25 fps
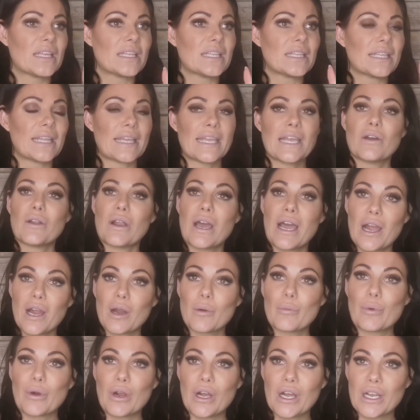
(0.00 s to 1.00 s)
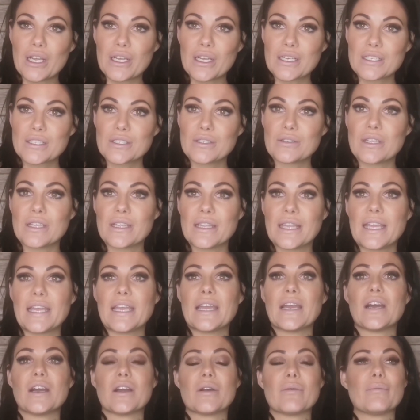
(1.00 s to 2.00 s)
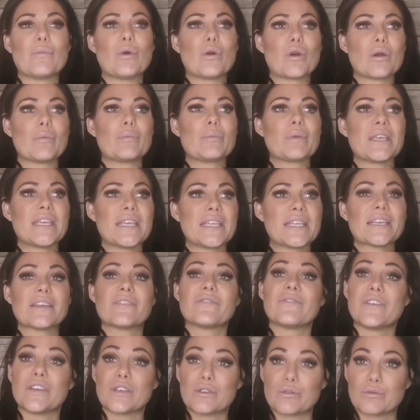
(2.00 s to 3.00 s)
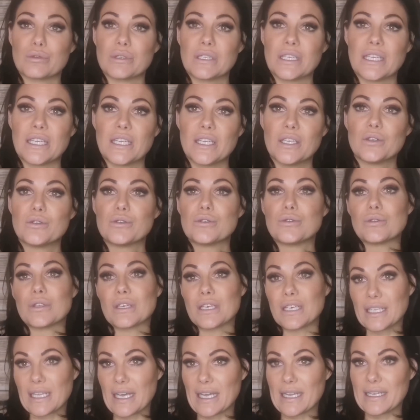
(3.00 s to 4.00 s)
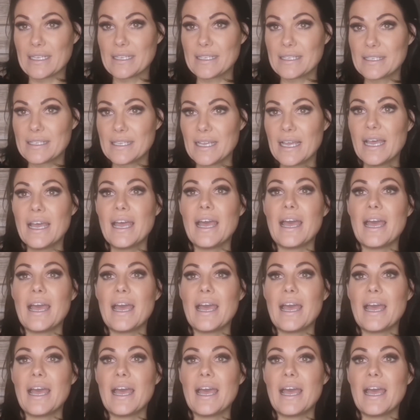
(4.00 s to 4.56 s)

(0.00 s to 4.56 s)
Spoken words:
lay out our products so that they are more appealing visually to the clients.